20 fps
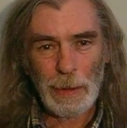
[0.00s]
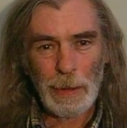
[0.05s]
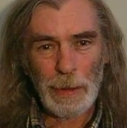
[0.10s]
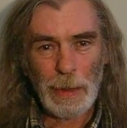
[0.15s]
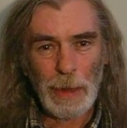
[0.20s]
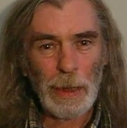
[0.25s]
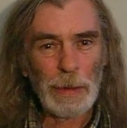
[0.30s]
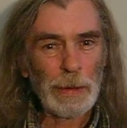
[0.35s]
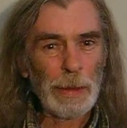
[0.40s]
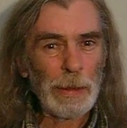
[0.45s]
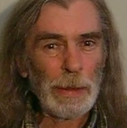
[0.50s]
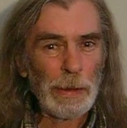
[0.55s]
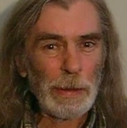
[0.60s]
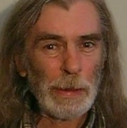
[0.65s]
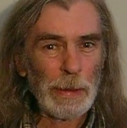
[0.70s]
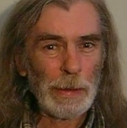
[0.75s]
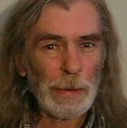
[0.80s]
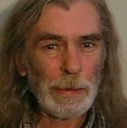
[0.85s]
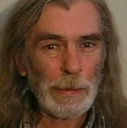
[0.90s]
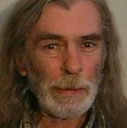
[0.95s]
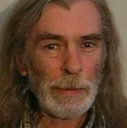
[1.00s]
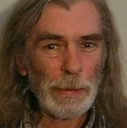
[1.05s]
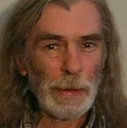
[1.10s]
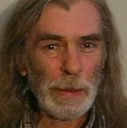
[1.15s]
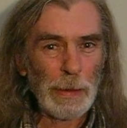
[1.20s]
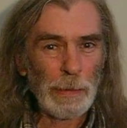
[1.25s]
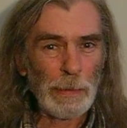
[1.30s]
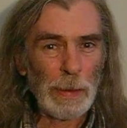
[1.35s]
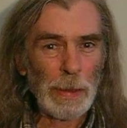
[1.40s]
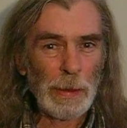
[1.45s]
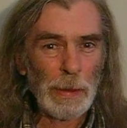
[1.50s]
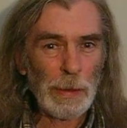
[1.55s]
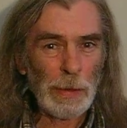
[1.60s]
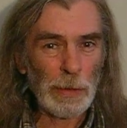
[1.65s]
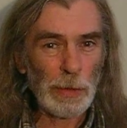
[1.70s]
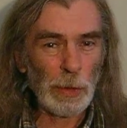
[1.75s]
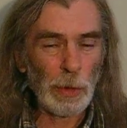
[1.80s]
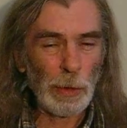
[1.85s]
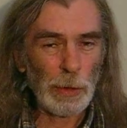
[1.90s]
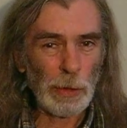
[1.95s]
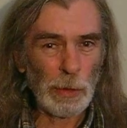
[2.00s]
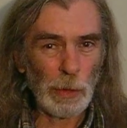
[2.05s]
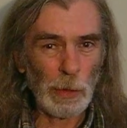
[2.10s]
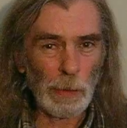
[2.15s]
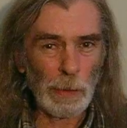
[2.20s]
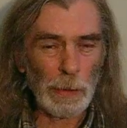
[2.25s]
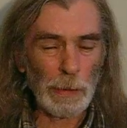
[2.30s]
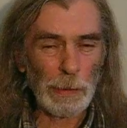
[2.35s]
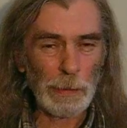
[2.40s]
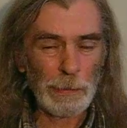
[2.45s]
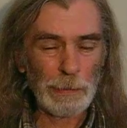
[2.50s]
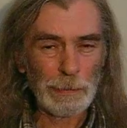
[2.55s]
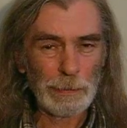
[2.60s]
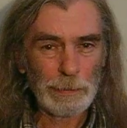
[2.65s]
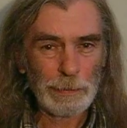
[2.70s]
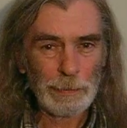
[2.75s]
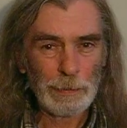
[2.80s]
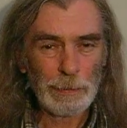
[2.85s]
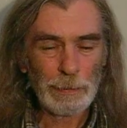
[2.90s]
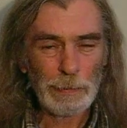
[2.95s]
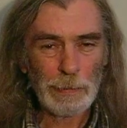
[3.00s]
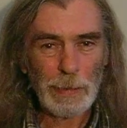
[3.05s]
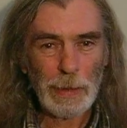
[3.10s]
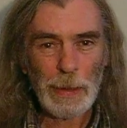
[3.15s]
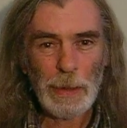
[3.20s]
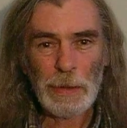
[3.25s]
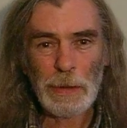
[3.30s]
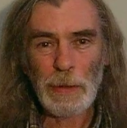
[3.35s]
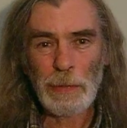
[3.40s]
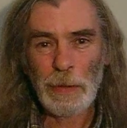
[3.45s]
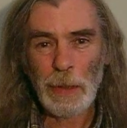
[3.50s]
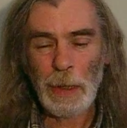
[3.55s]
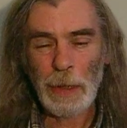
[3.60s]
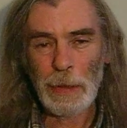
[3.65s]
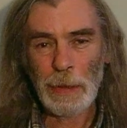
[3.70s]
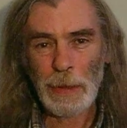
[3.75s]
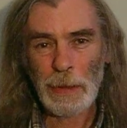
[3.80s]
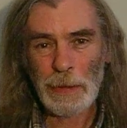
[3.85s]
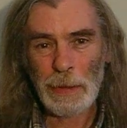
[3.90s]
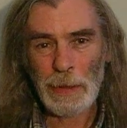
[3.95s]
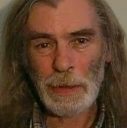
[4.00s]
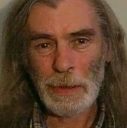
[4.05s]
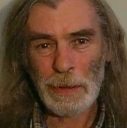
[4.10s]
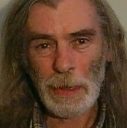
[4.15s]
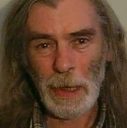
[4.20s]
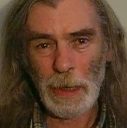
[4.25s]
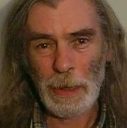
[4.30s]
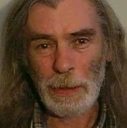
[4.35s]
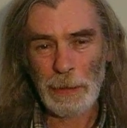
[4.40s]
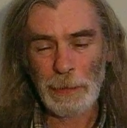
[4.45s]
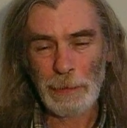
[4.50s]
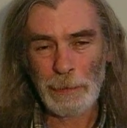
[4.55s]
And anything that appears not normal is defined as insane.